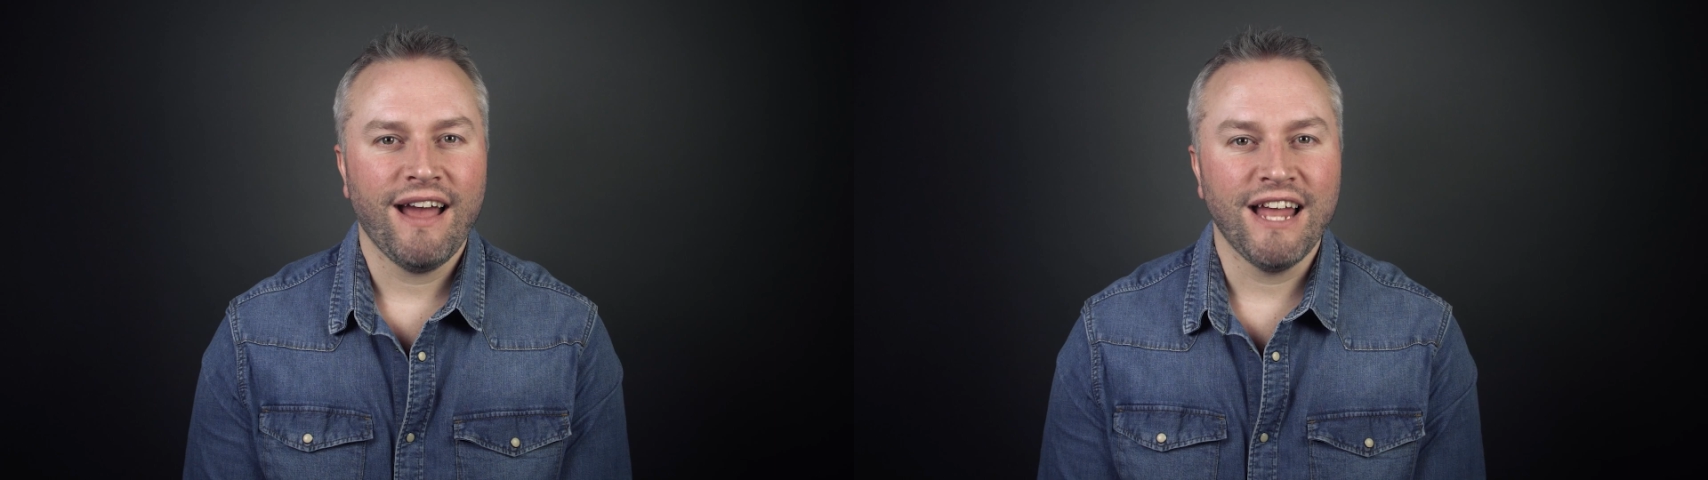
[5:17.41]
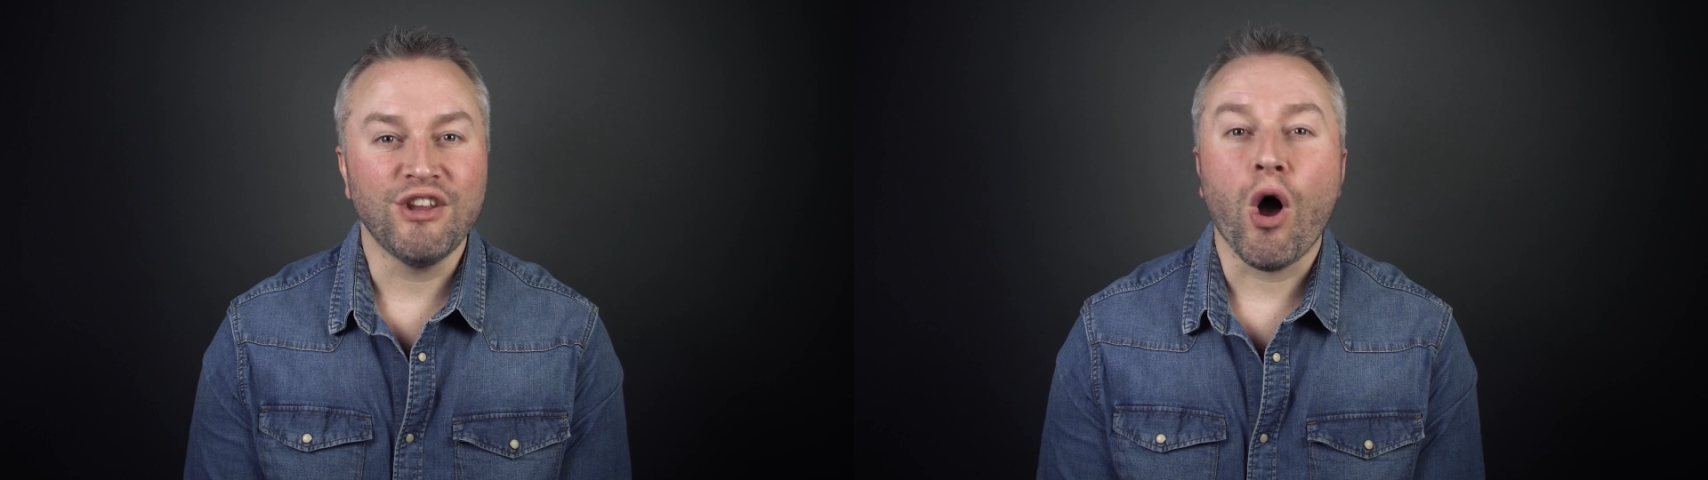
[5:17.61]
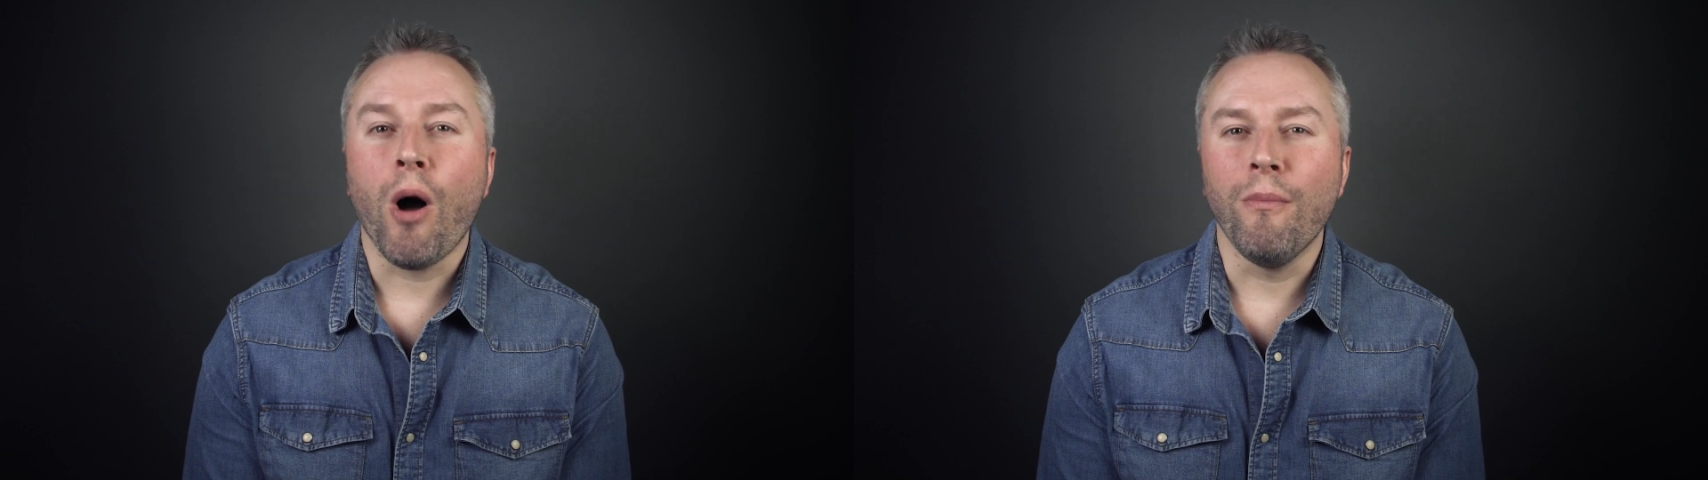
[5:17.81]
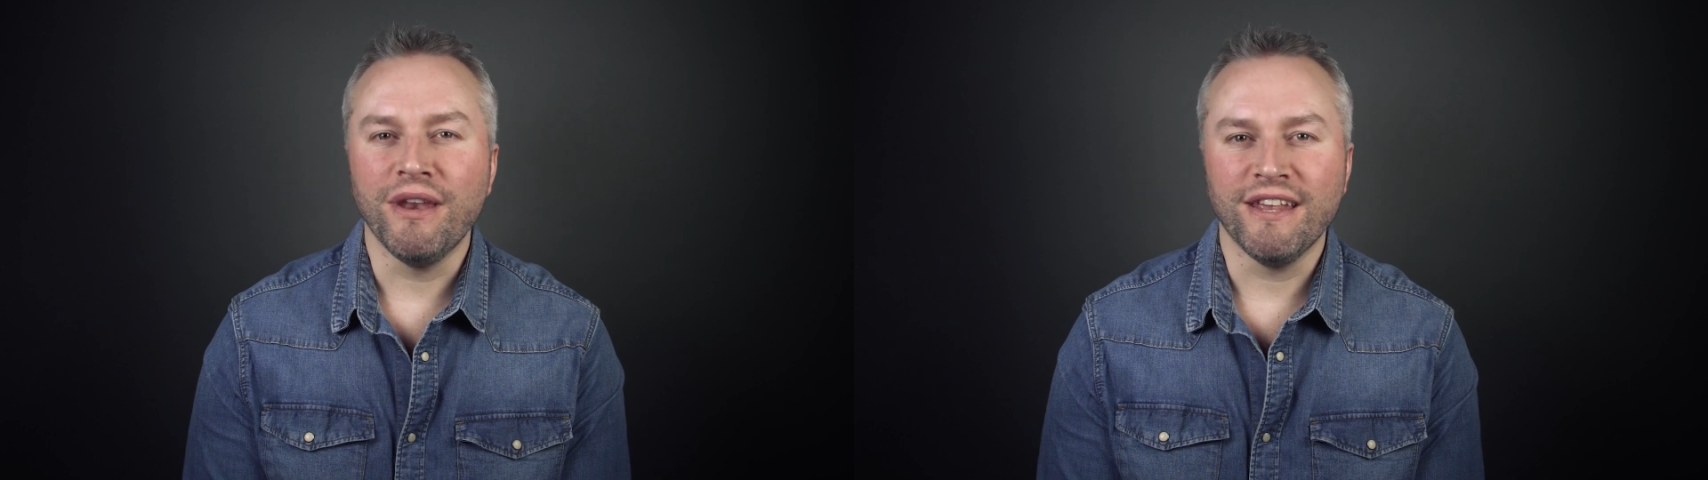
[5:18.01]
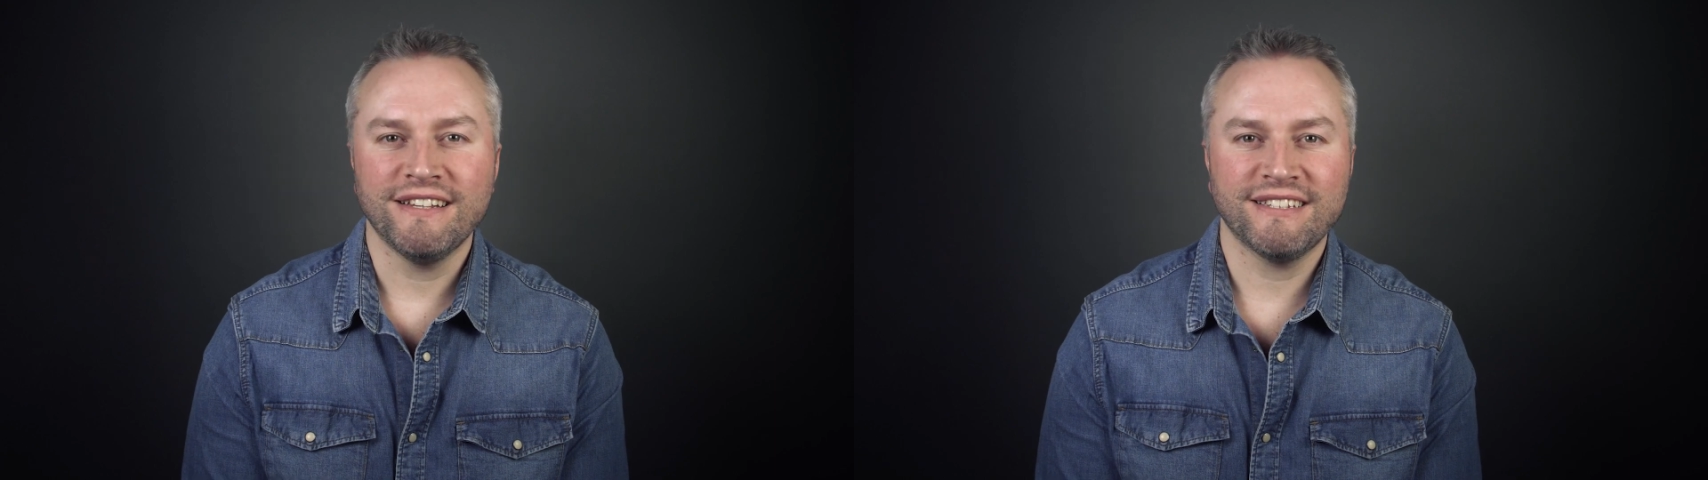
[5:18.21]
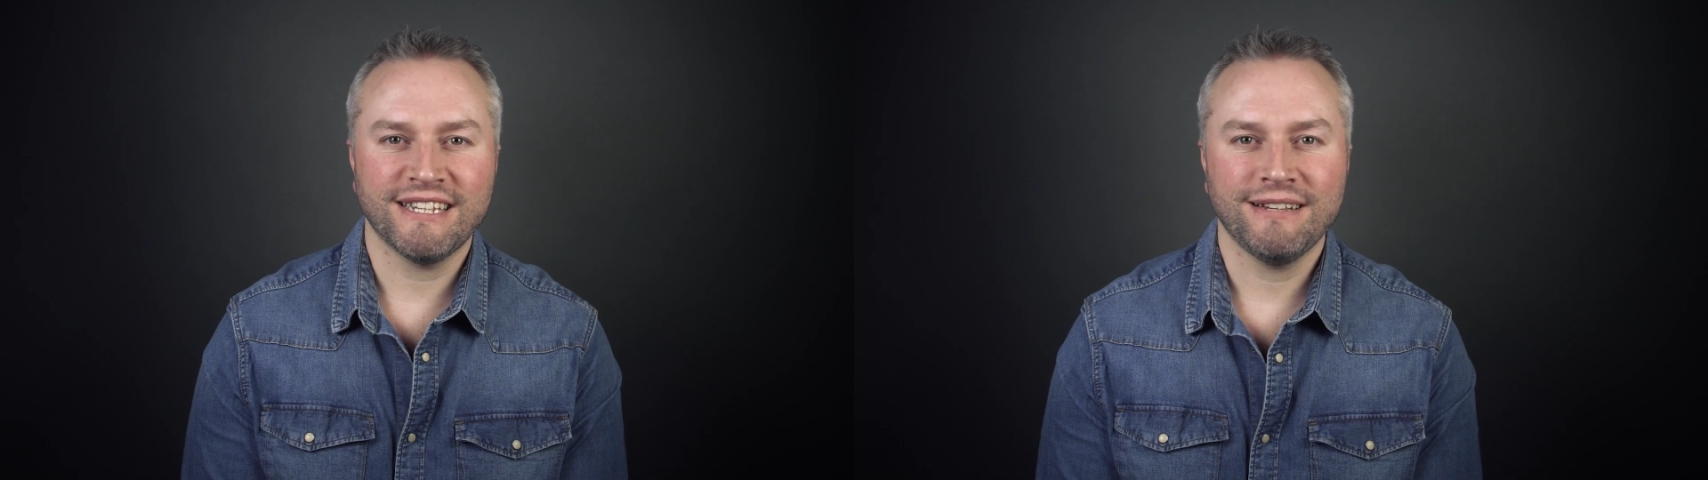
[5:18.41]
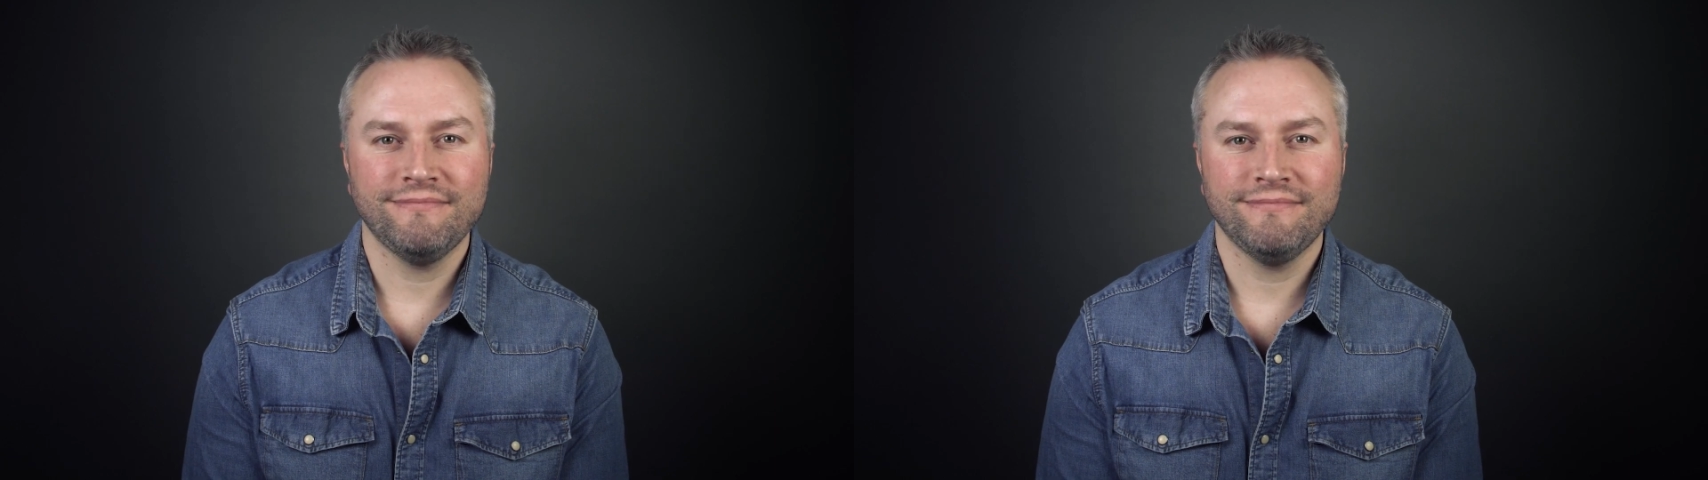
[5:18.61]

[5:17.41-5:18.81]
and ominous.